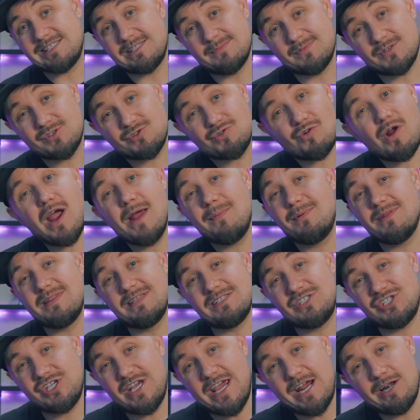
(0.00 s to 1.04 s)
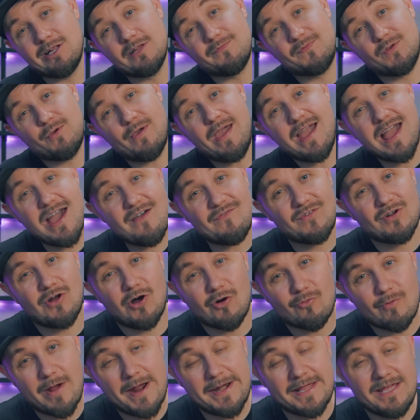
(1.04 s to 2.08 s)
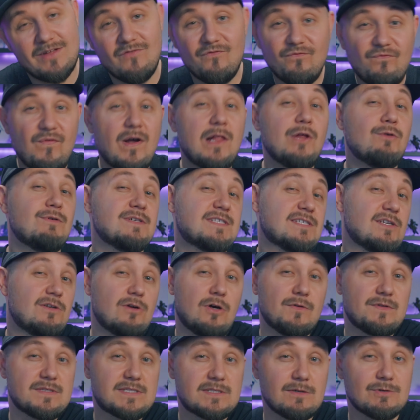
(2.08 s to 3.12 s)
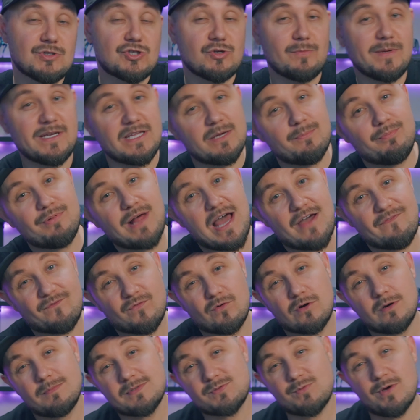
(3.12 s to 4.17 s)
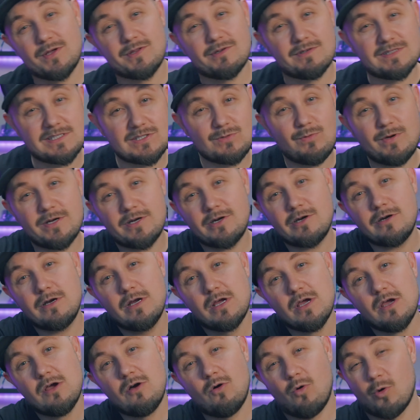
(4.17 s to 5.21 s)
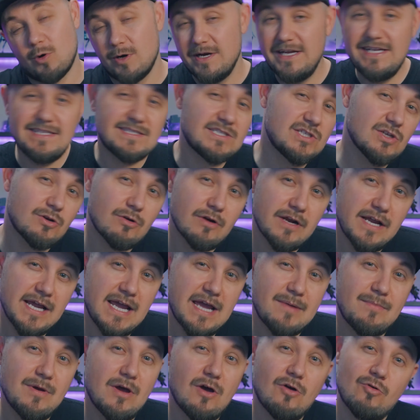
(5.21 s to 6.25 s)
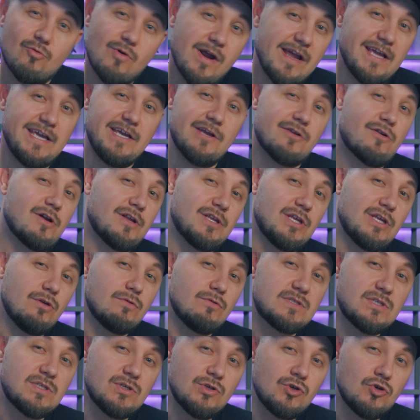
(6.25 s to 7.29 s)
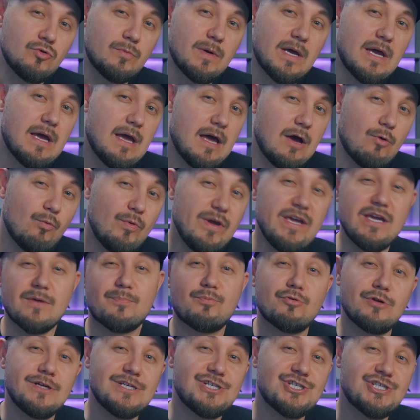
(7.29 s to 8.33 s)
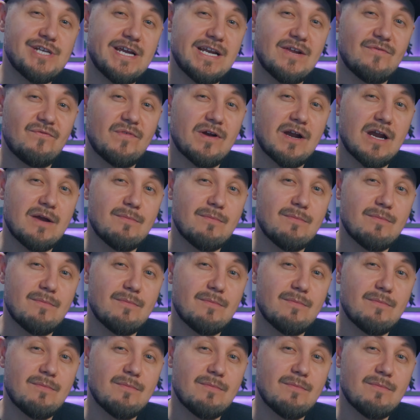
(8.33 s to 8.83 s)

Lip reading: subscribe to the channel if you haven't already, and follow us on all the social media platforms, whether it's Twitter or Instagram, right here on YouTube. We appreciate it very